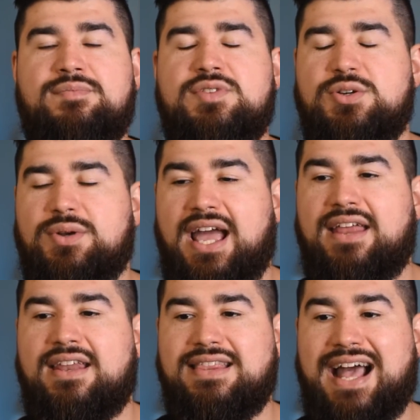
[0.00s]
So
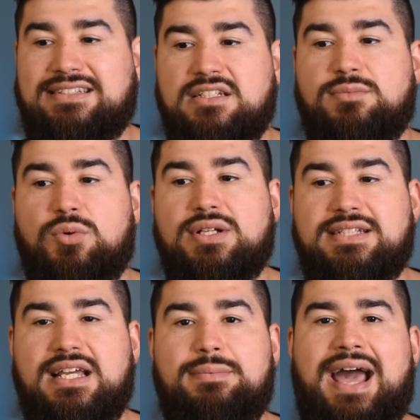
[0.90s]
again, that's number one
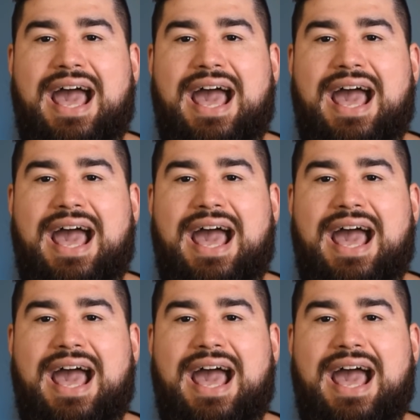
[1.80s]
tip.